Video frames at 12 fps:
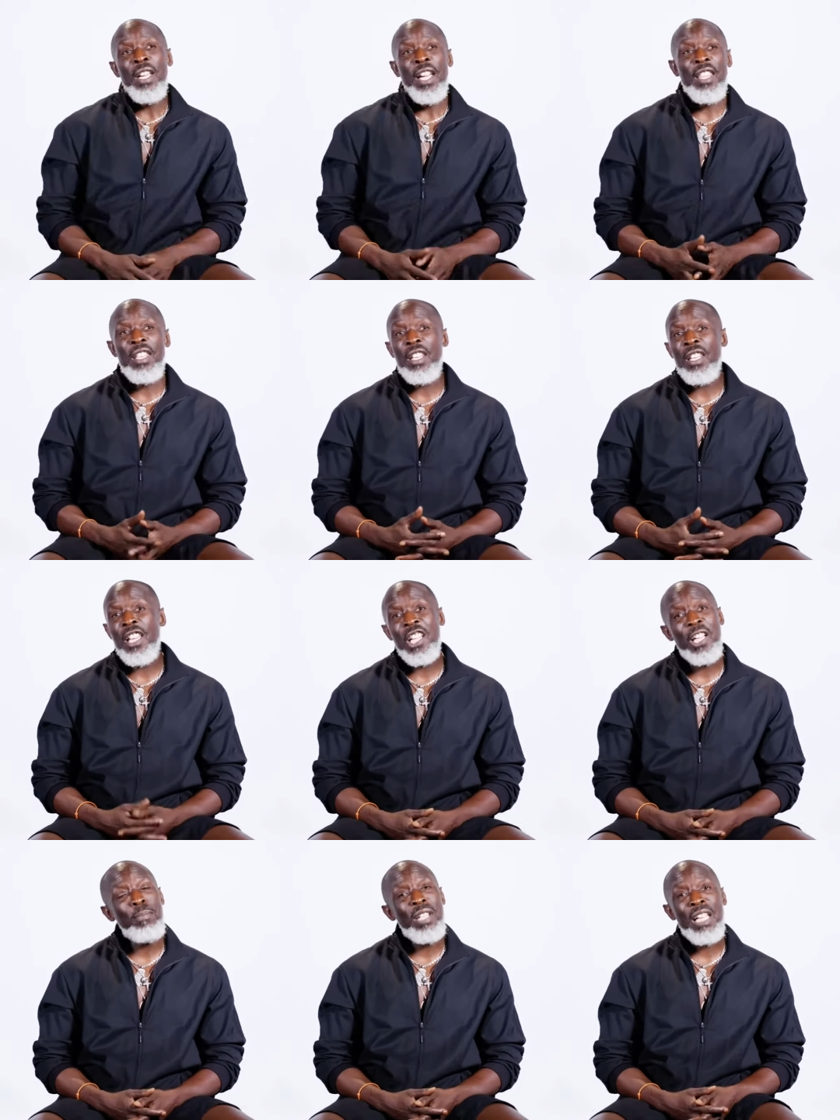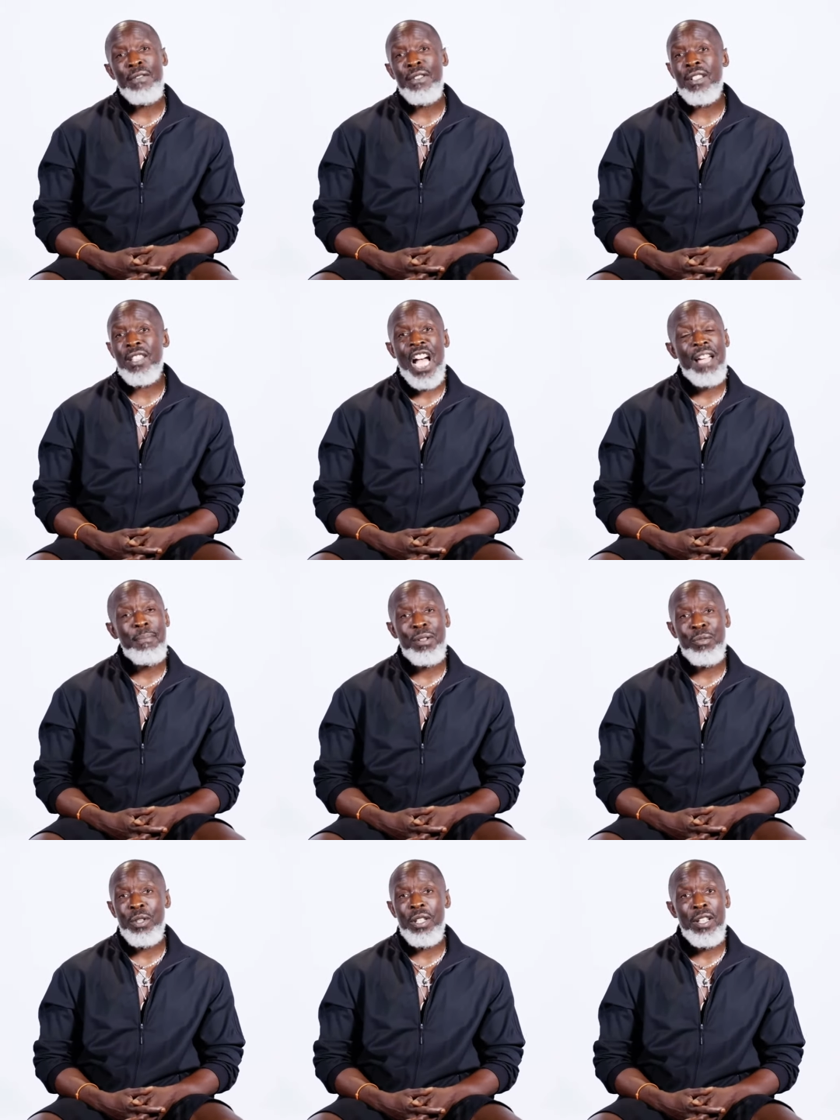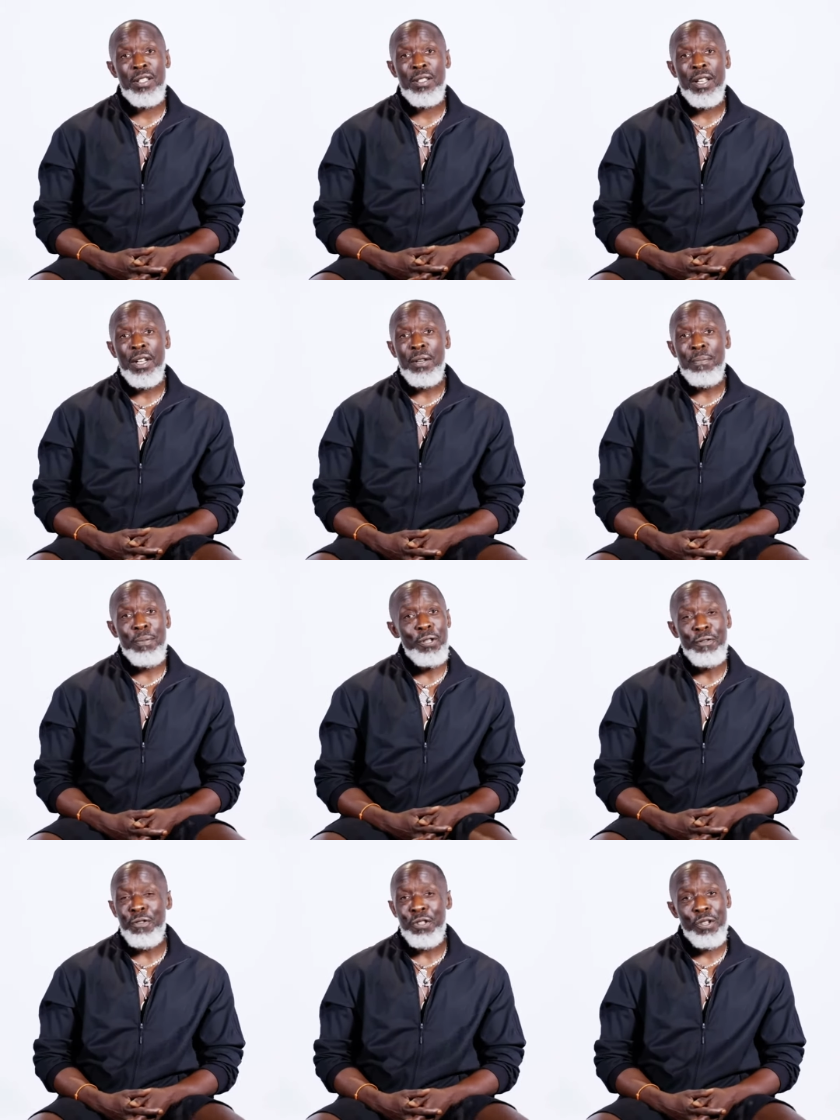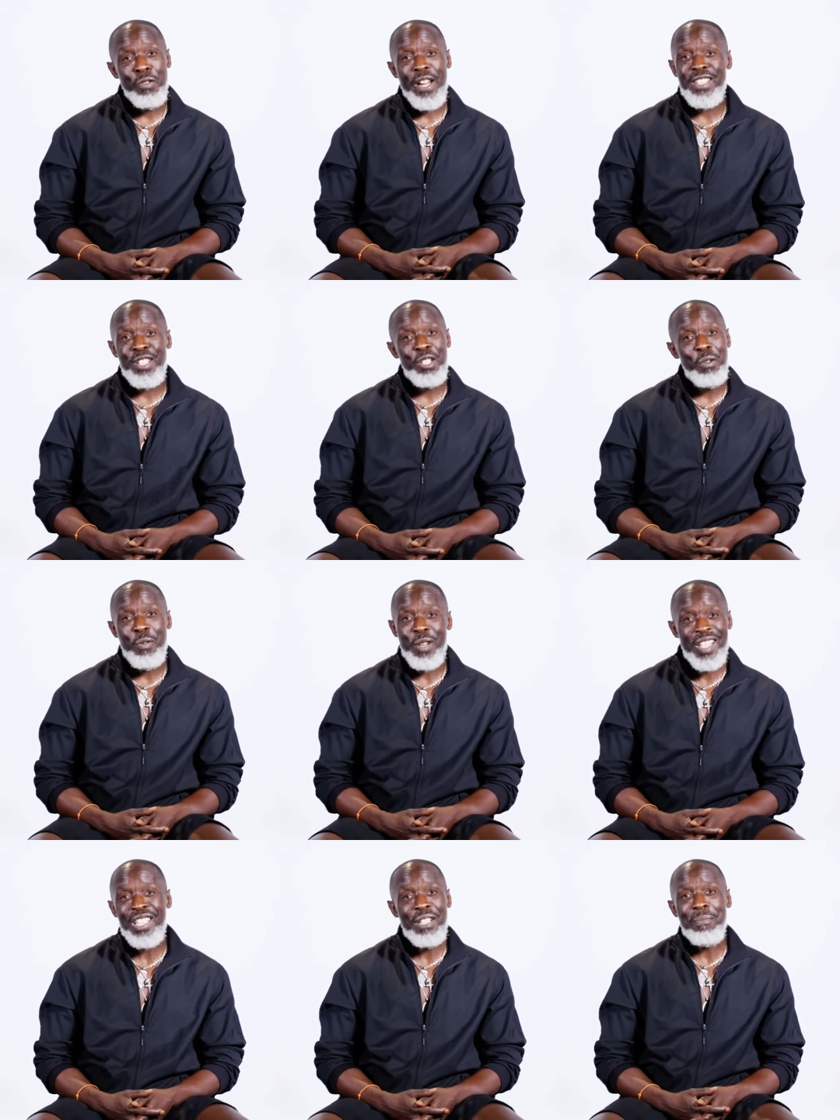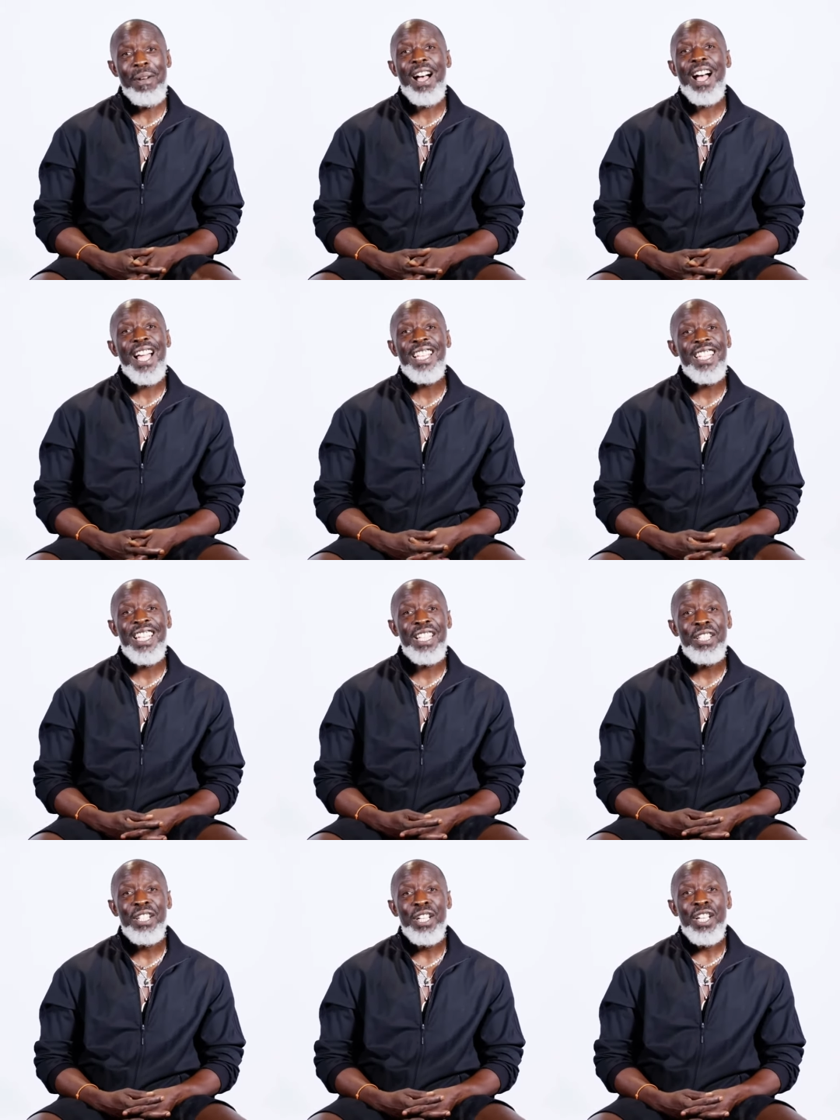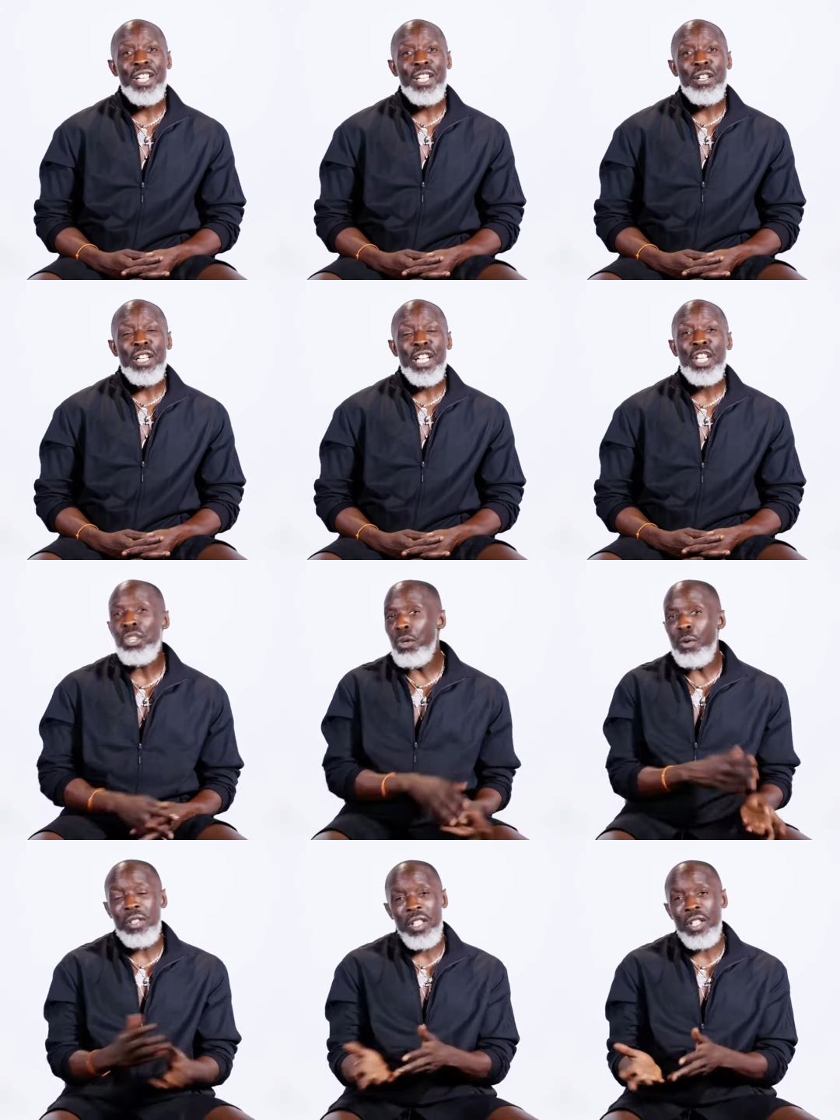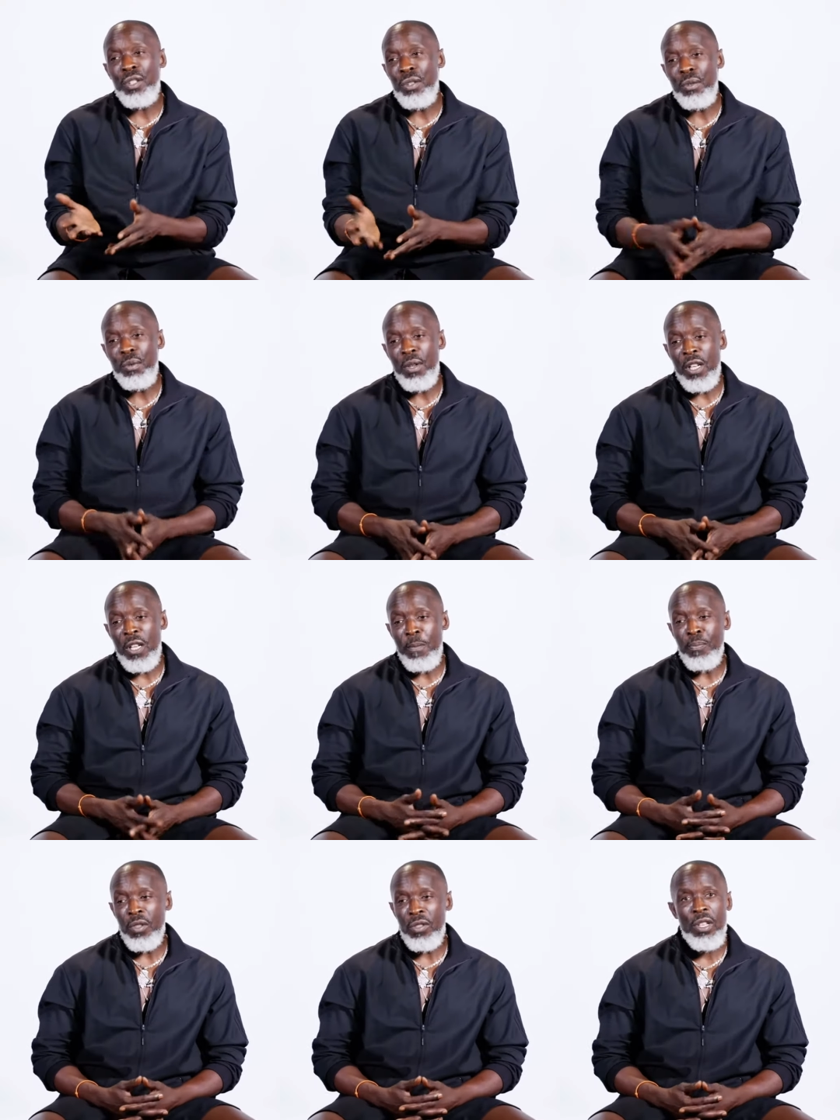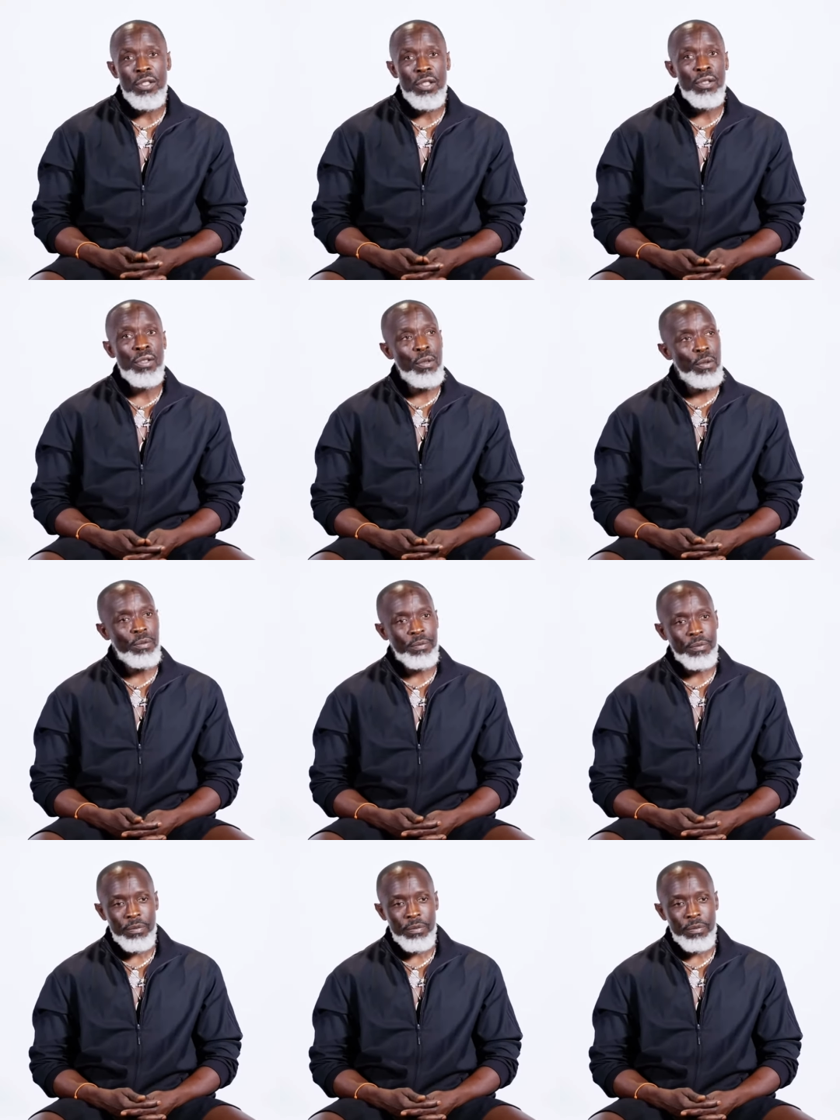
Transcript: And then here come David Simon with his beautiful, crazy, twisted mind, and he threw us into um, season two.